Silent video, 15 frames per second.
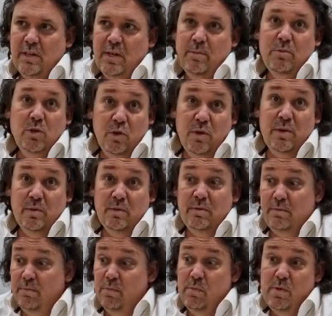and I'm sure it
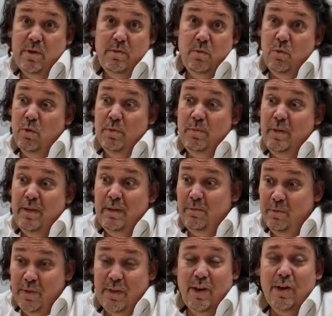would be
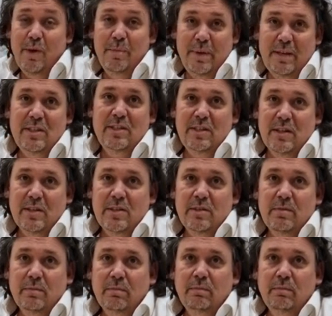with our competitors.